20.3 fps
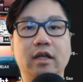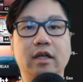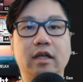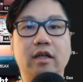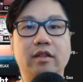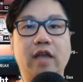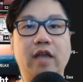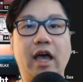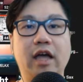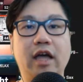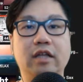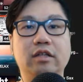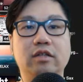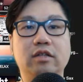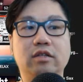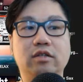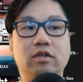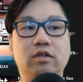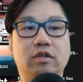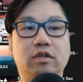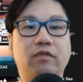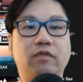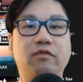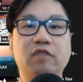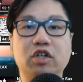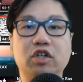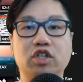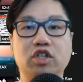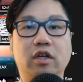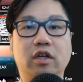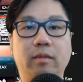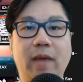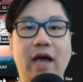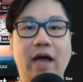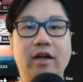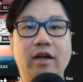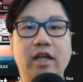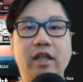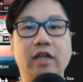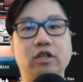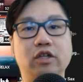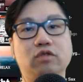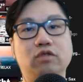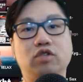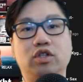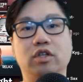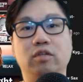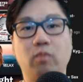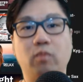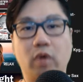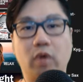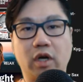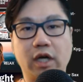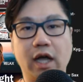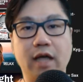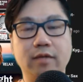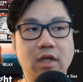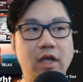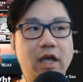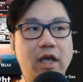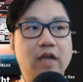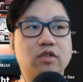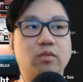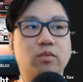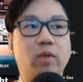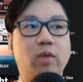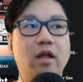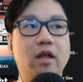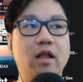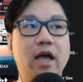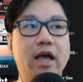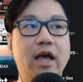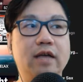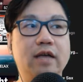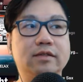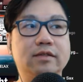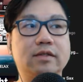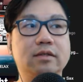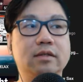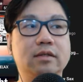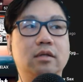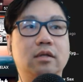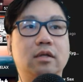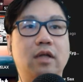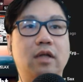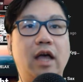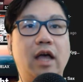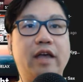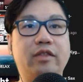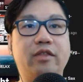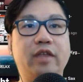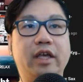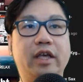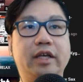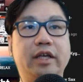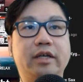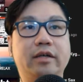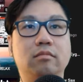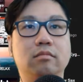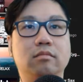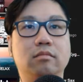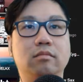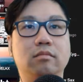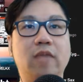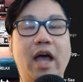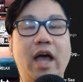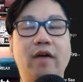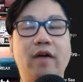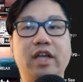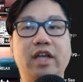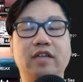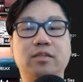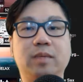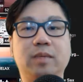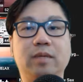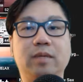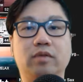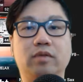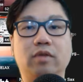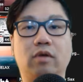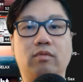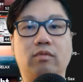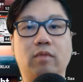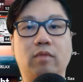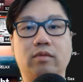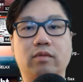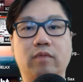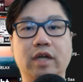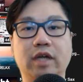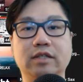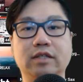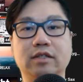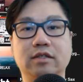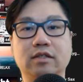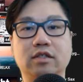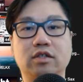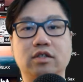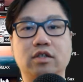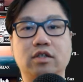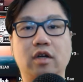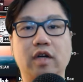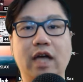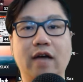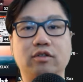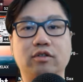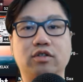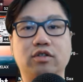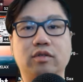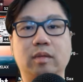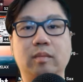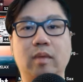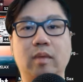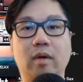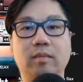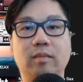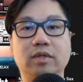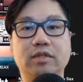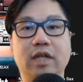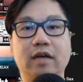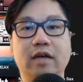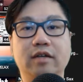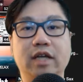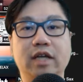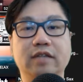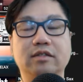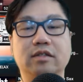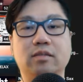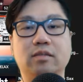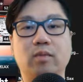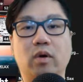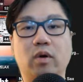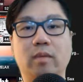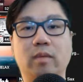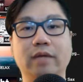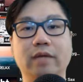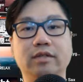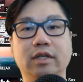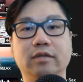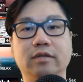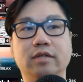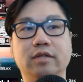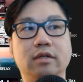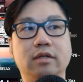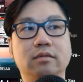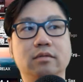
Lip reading: that you're deficient about that you shouldn't work on. As well as, I think nowadays people don't run races to start out streaming marbles. Nowadays it's more about tilting.